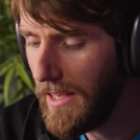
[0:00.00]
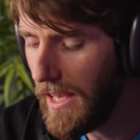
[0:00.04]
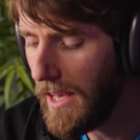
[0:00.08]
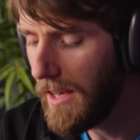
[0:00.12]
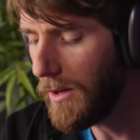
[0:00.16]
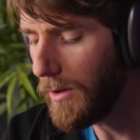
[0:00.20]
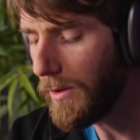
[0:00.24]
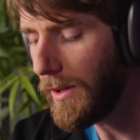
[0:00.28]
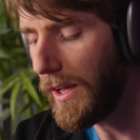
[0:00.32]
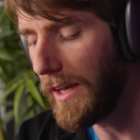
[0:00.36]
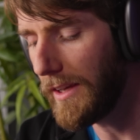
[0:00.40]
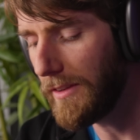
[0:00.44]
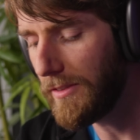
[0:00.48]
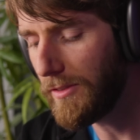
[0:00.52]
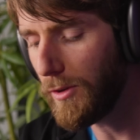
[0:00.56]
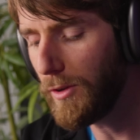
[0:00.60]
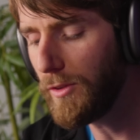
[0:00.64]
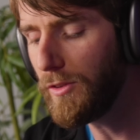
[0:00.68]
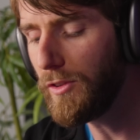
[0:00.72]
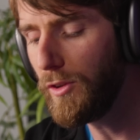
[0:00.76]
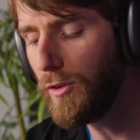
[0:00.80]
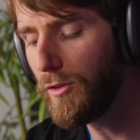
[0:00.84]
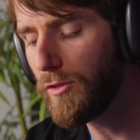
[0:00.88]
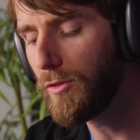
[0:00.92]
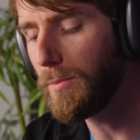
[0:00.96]
Yeah, okay, so
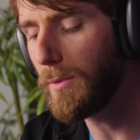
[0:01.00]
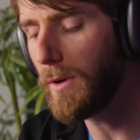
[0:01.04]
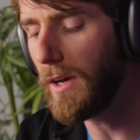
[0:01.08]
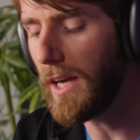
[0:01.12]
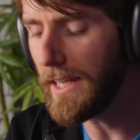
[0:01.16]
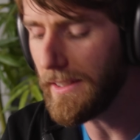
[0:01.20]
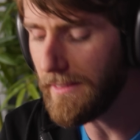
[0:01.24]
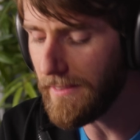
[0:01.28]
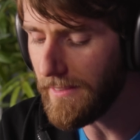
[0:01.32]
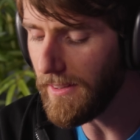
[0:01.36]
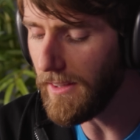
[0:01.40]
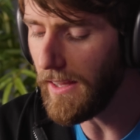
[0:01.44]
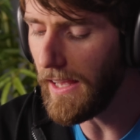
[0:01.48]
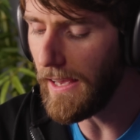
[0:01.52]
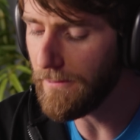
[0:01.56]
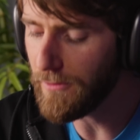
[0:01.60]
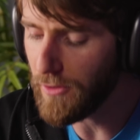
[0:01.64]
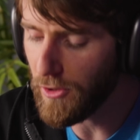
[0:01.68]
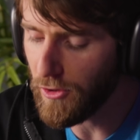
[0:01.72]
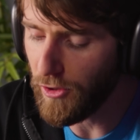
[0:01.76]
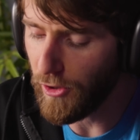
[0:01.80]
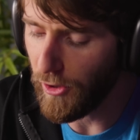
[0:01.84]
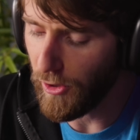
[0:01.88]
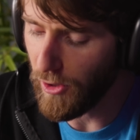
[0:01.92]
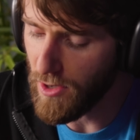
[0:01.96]
it's usable. I'd still have
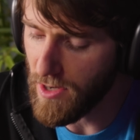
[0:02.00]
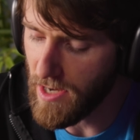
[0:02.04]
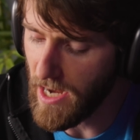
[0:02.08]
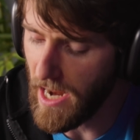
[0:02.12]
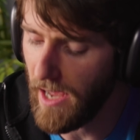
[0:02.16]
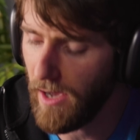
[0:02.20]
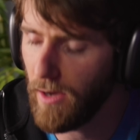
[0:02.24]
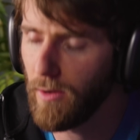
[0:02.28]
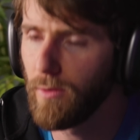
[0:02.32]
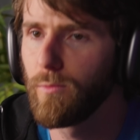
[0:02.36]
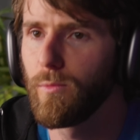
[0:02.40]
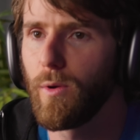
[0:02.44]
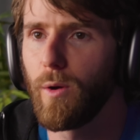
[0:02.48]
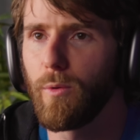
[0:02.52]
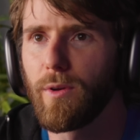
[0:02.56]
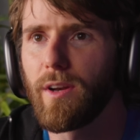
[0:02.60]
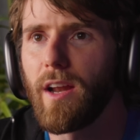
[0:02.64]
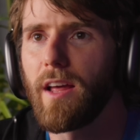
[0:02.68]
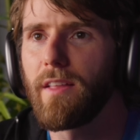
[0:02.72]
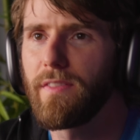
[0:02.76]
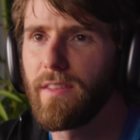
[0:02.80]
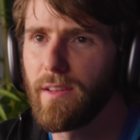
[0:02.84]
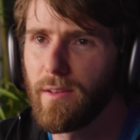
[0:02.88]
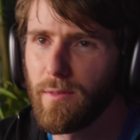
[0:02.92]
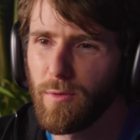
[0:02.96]
to turn down what would
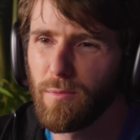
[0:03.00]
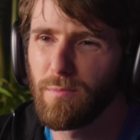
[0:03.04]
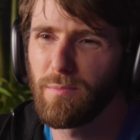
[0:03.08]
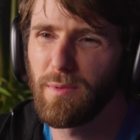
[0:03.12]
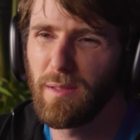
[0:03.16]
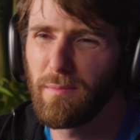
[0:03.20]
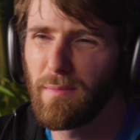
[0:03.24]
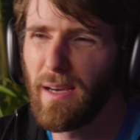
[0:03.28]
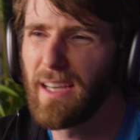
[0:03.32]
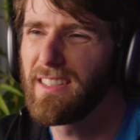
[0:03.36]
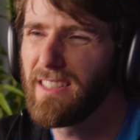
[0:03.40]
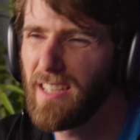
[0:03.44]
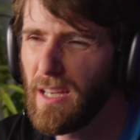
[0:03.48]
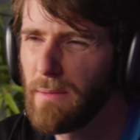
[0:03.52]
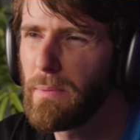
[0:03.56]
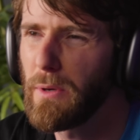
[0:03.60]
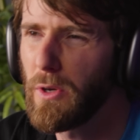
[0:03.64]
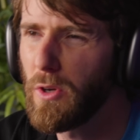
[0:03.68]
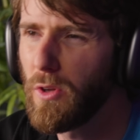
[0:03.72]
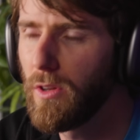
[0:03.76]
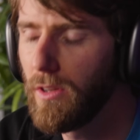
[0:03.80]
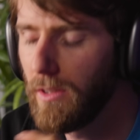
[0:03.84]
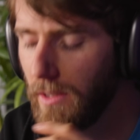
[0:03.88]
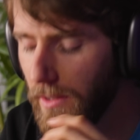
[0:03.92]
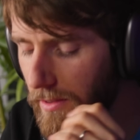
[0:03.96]
I think would be my
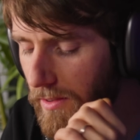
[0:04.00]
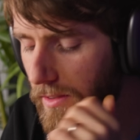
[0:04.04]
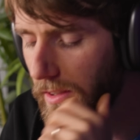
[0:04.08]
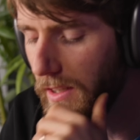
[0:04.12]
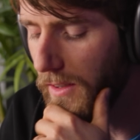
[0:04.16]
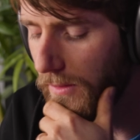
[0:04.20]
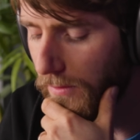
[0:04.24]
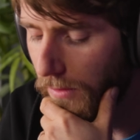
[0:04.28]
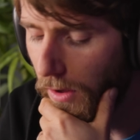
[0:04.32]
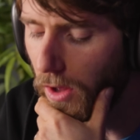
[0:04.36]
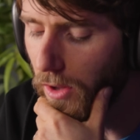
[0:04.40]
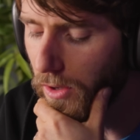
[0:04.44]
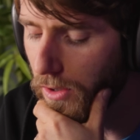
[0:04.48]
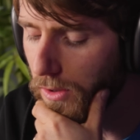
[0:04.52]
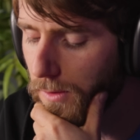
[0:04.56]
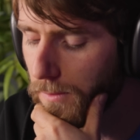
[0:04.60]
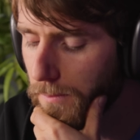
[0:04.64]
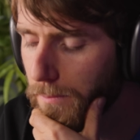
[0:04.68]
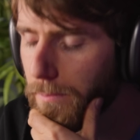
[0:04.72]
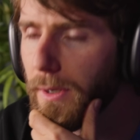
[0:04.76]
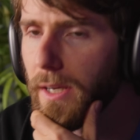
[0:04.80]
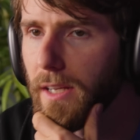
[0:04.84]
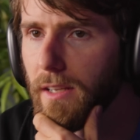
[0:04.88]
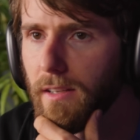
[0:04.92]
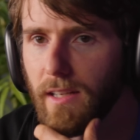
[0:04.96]
typical listening
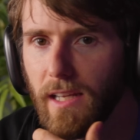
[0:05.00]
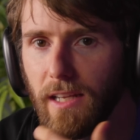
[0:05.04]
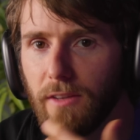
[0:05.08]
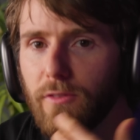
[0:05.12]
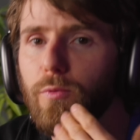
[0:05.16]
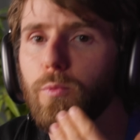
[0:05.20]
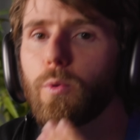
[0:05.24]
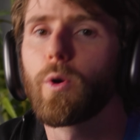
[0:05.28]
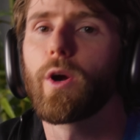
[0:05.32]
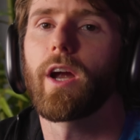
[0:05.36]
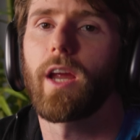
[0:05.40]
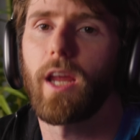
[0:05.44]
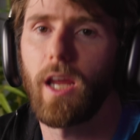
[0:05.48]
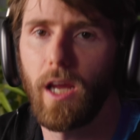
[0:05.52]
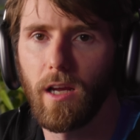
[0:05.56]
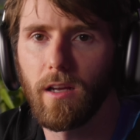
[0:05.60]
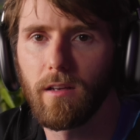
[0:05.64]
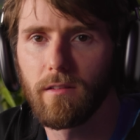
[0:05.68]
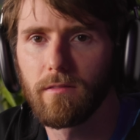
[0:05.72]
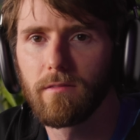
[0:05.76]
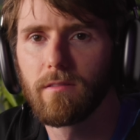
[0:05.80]
volume, but it's working.